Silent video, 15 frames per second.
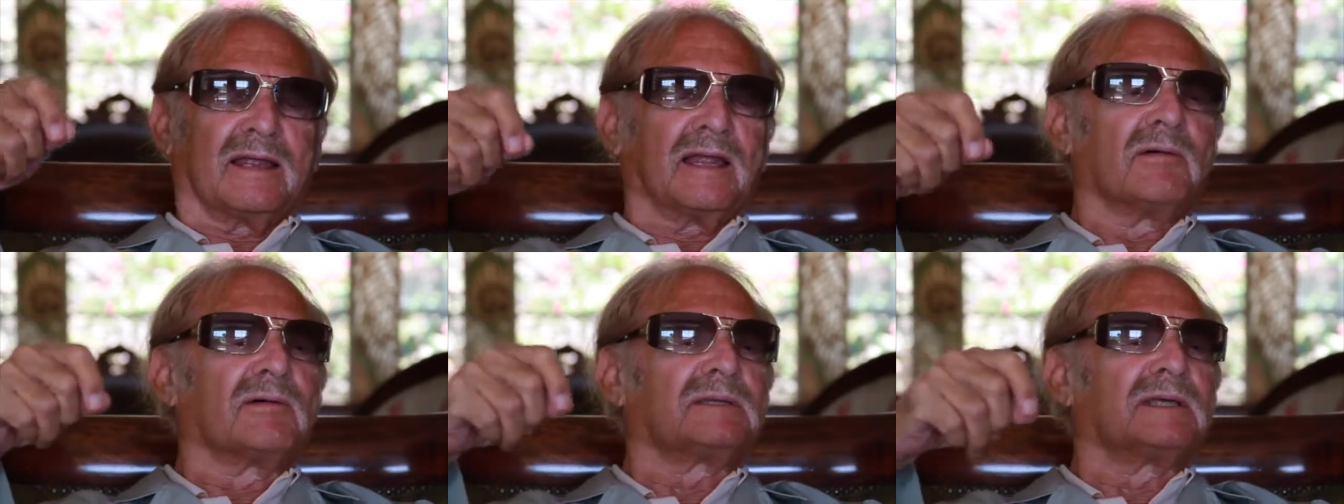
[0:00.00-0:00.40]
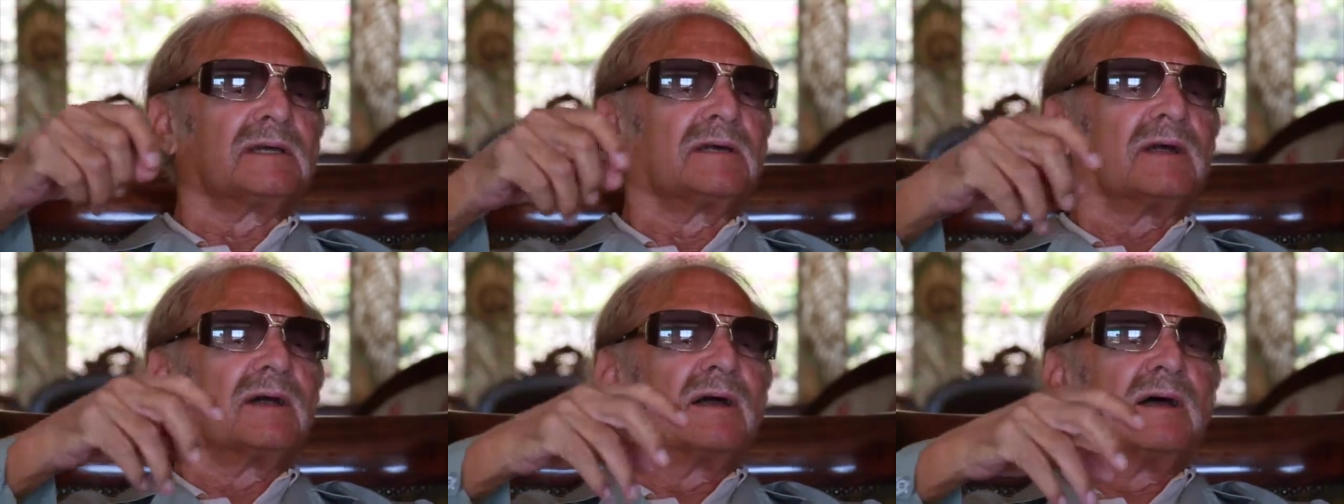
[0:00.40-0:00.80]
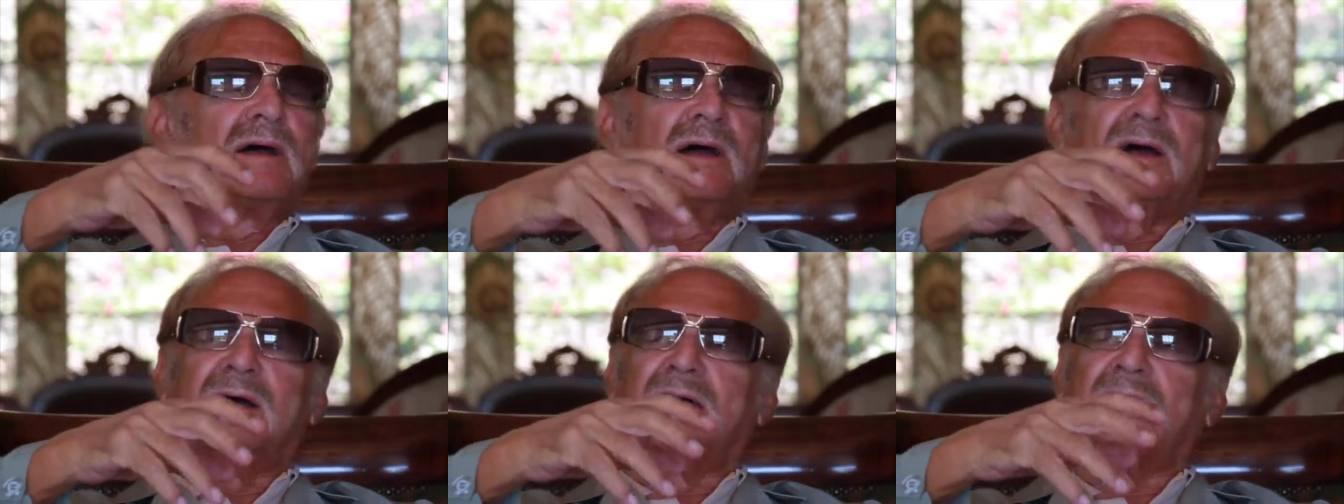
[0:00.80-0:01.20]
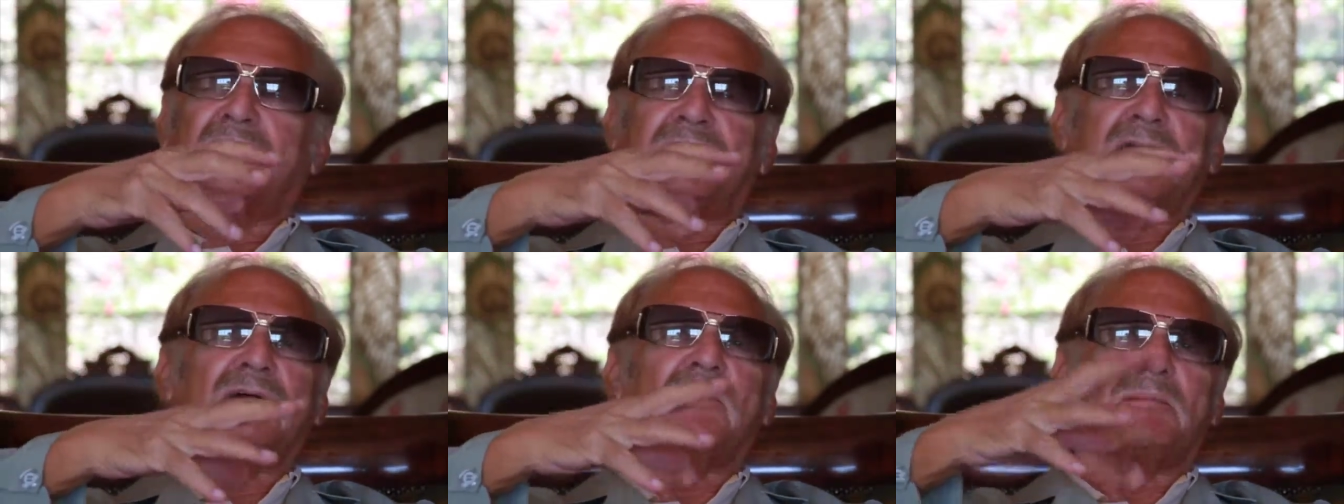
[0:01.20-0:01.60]
it was a a
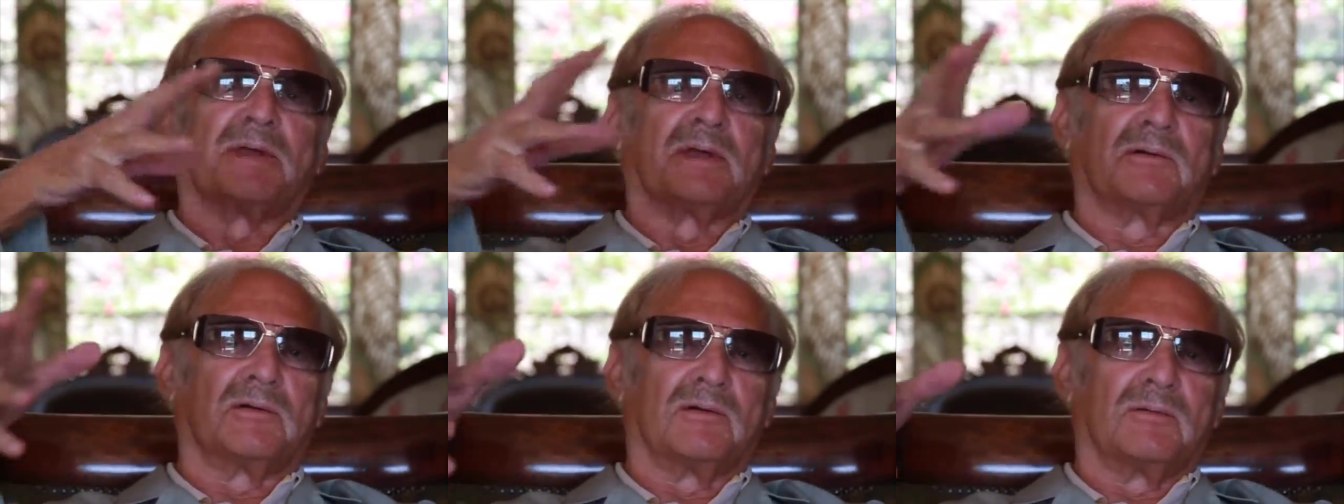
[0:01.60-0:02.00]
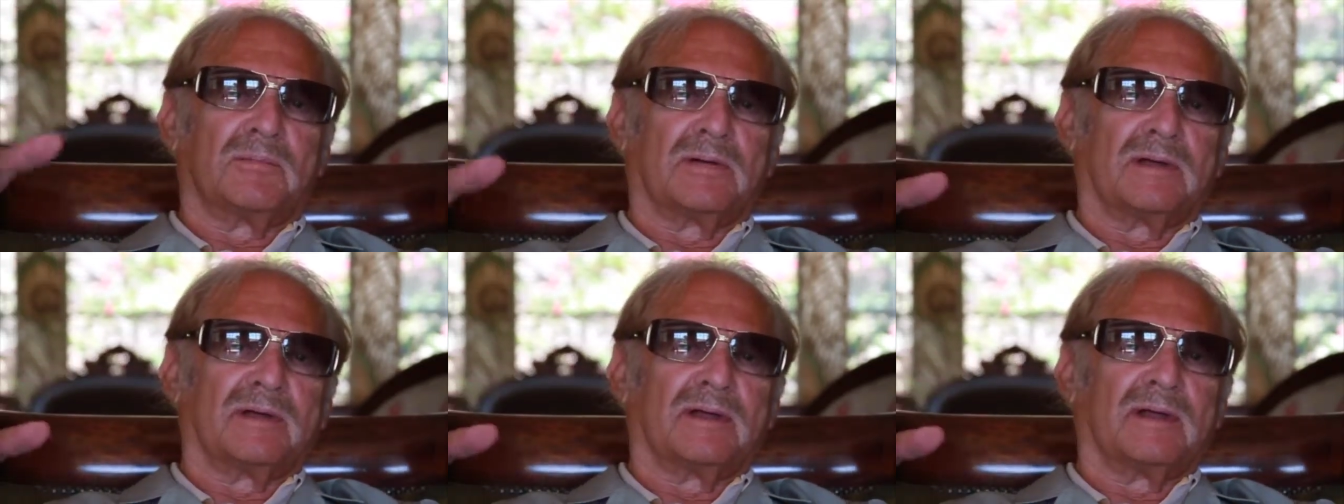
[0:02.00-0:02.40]
therapy group.